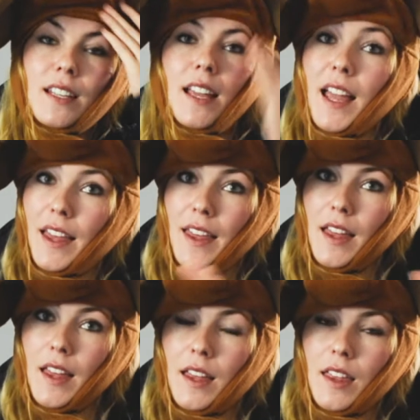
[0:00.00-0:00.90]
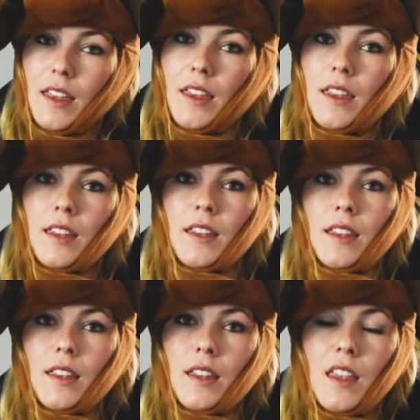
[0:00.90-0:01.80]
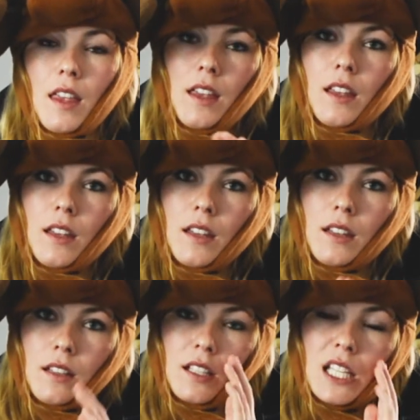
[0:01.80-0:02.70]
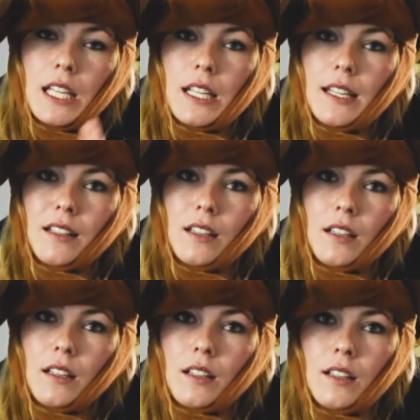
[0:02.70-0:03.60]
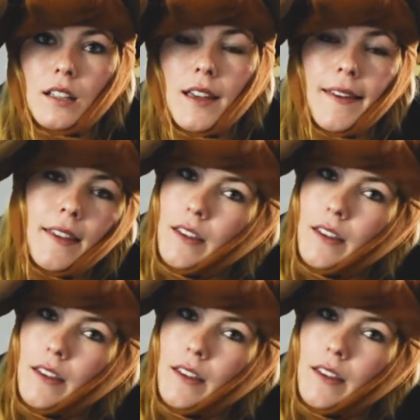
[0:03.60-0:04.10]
Nobody speaks.